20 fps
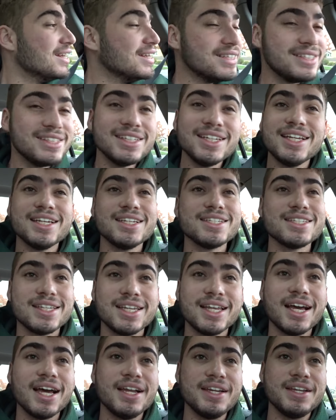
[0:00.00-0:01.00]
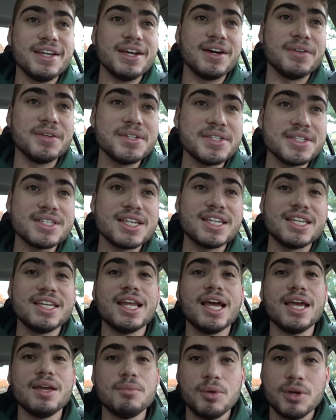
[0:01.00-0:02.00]
She does not know. This is a
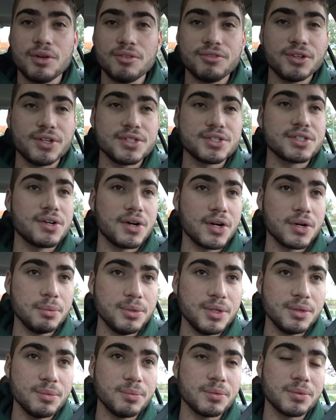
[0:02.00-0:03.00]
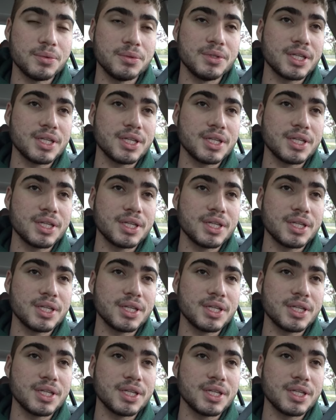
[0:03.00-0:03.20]
nightmare for us car people,